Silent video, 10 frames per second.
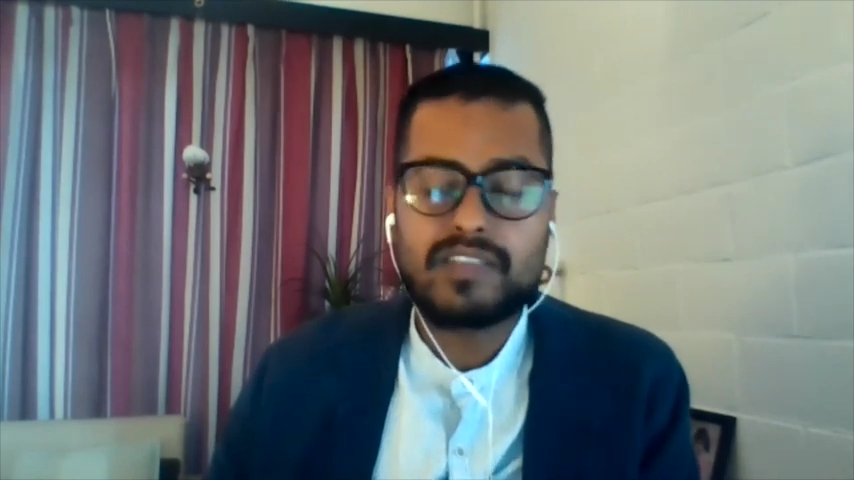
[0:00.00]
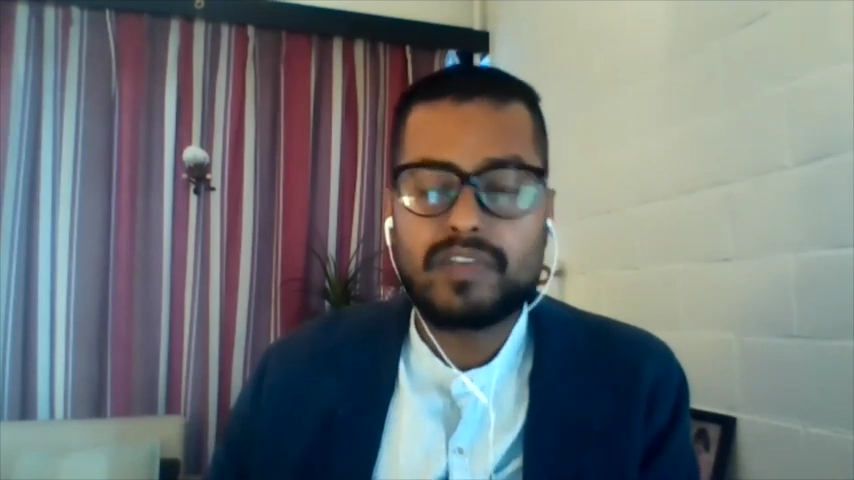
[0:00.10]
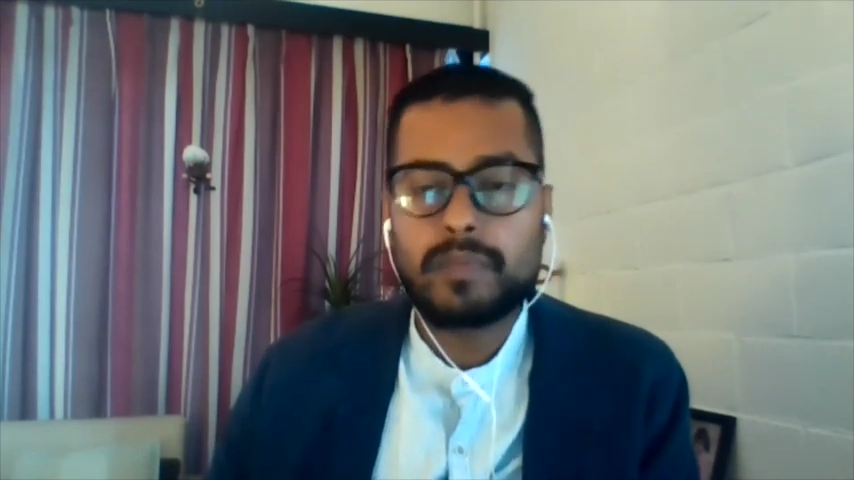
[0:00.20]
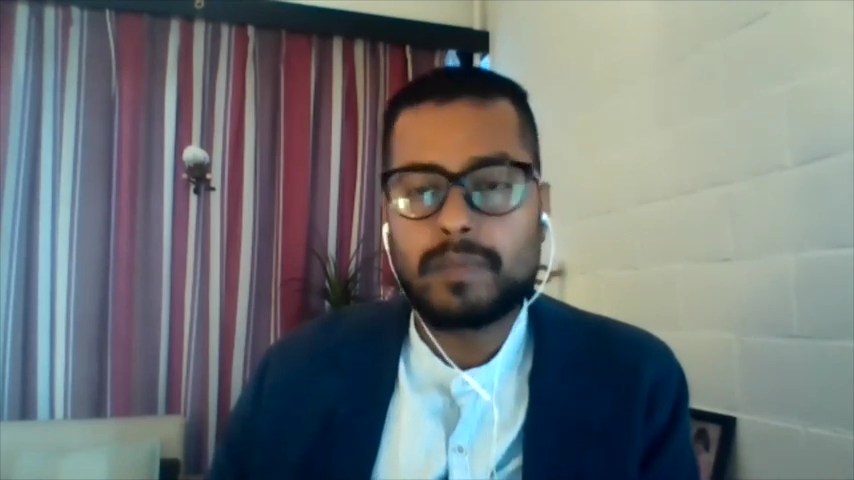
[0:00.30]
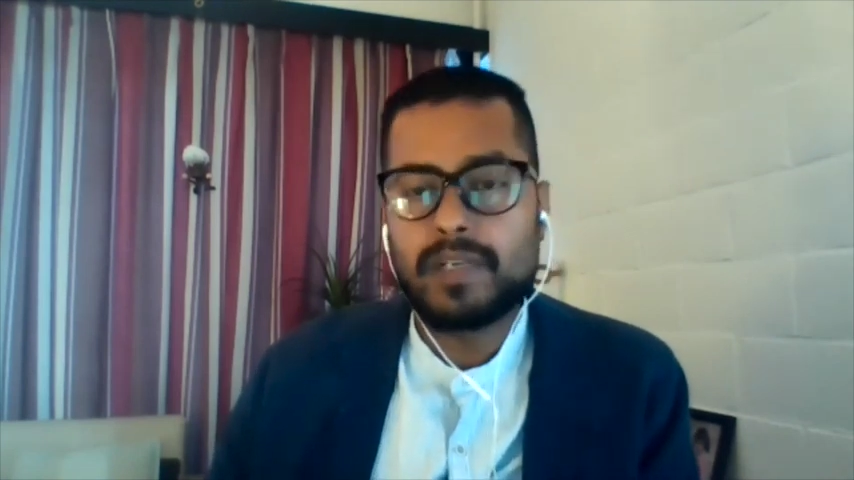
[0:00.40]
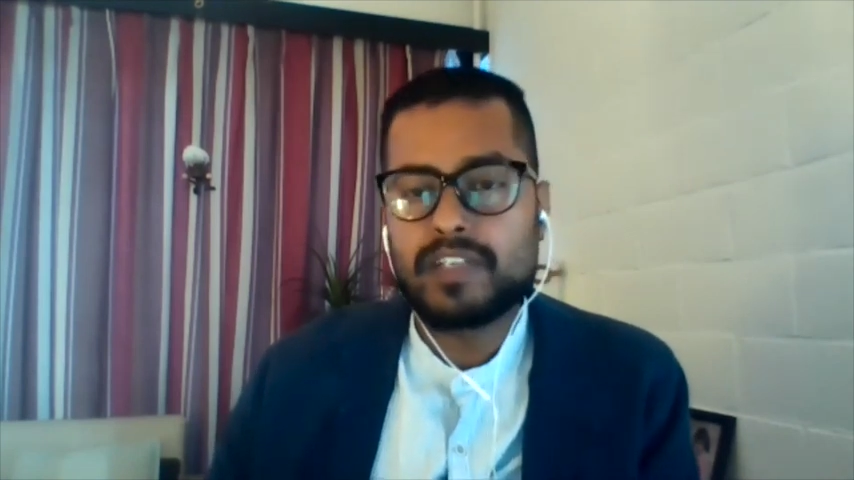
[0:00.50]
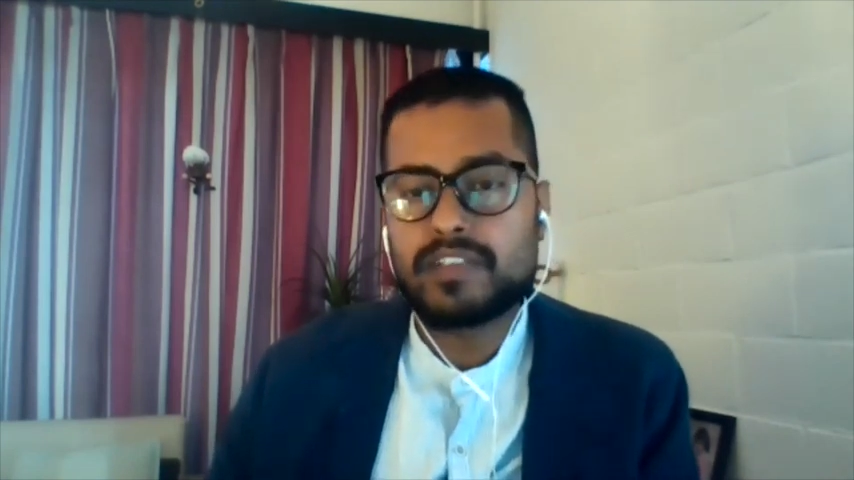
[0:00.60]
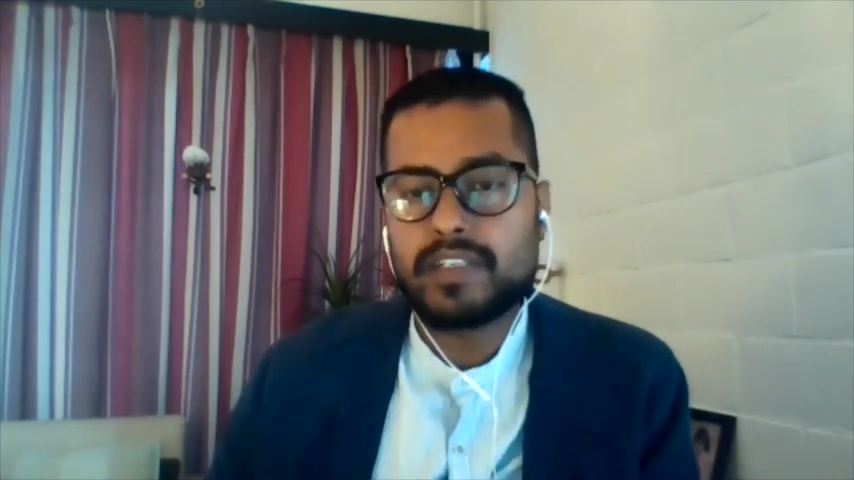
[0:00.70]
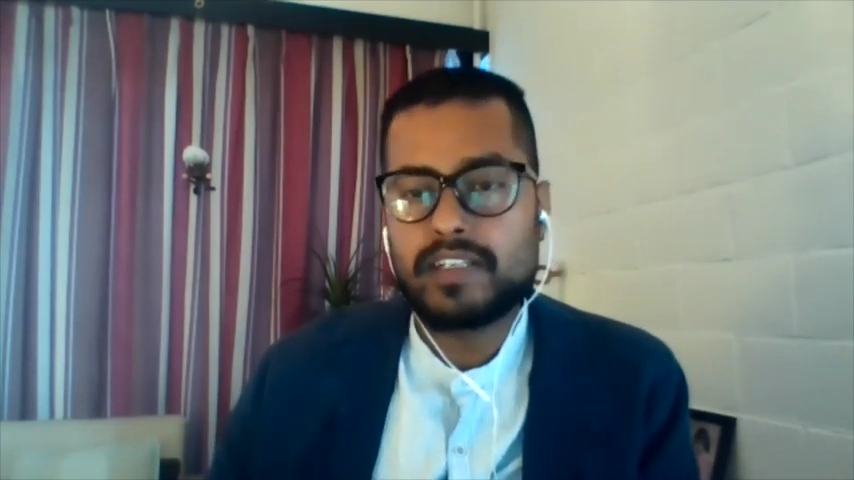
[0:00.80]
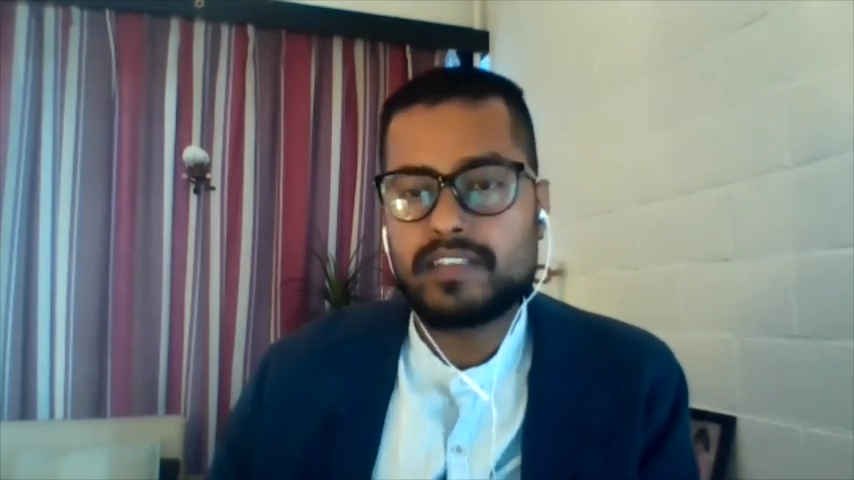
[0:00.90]
we published
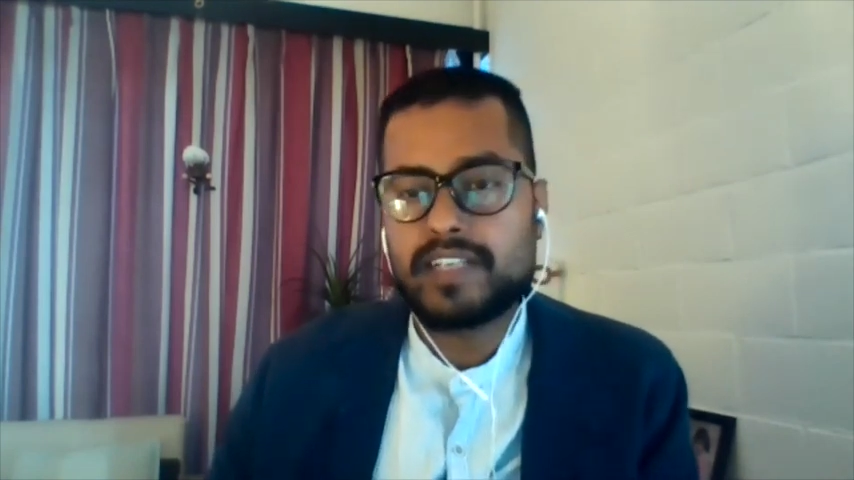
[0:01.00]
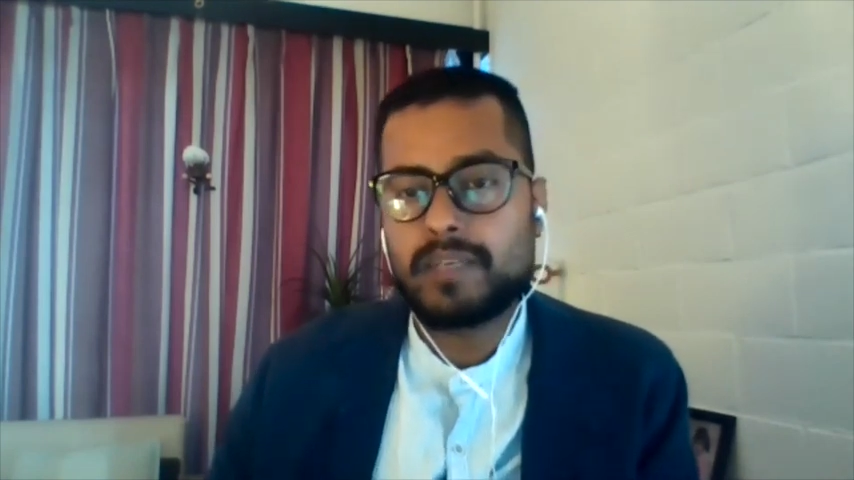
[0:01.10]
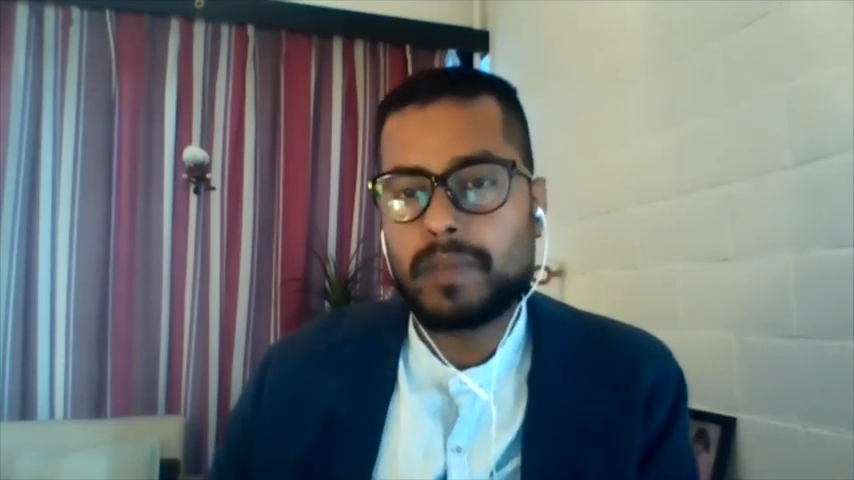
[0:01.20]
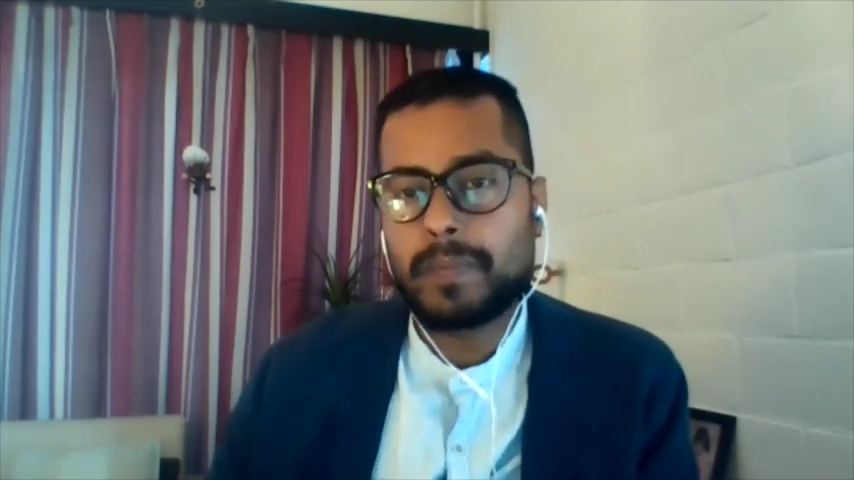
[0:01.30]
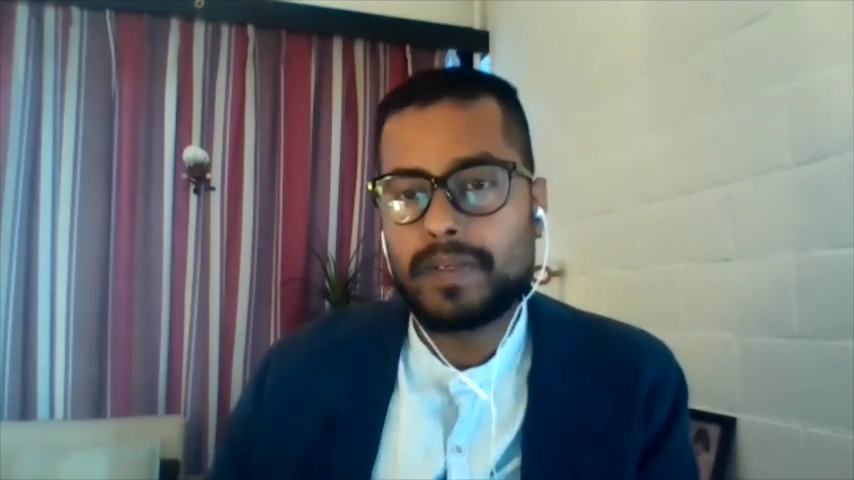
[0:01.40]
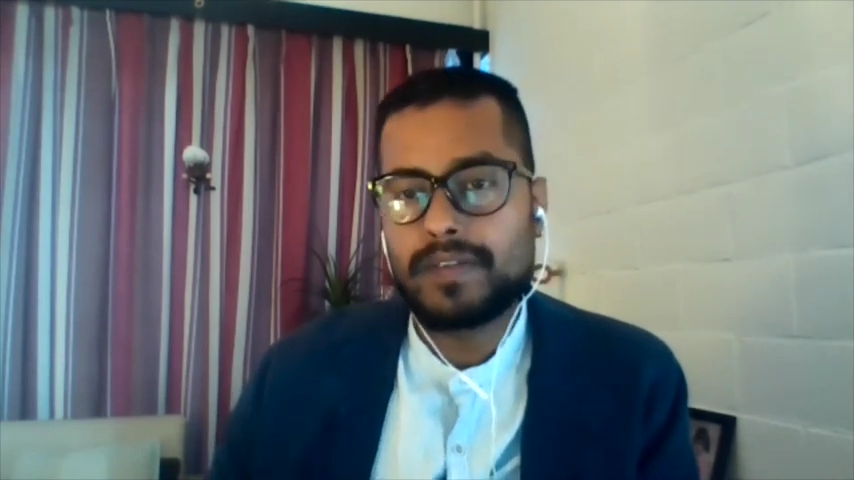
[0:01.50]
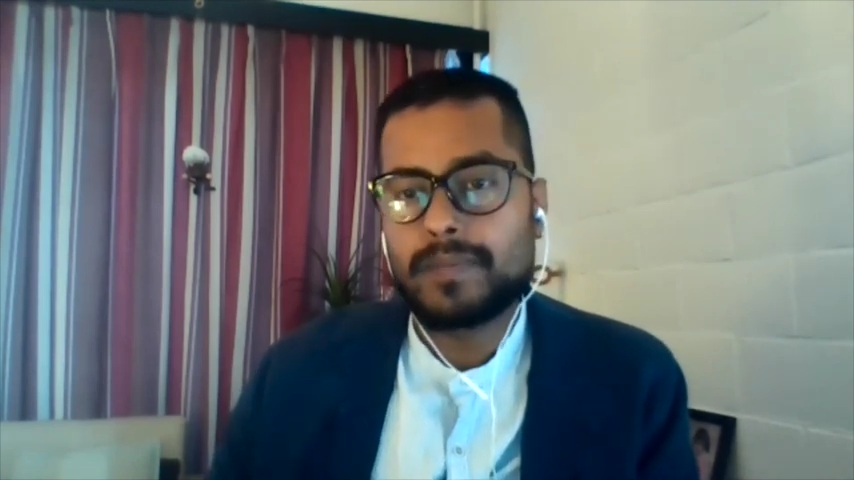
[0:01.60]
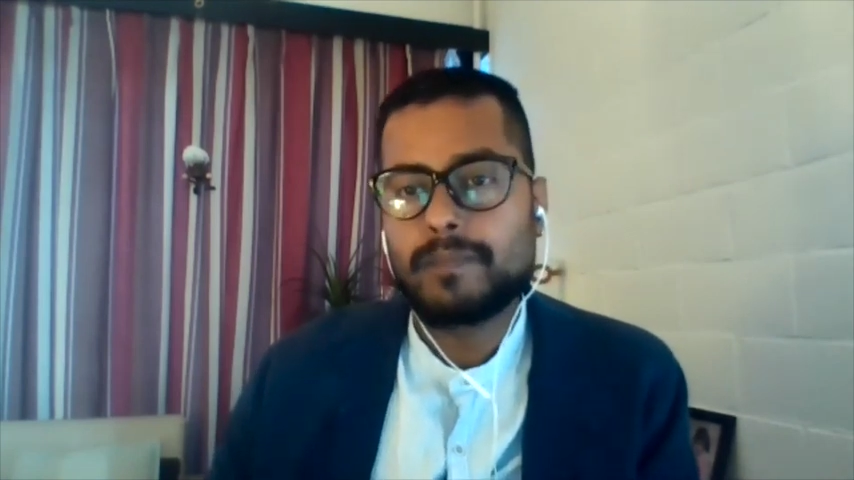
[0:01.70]
in recent paper.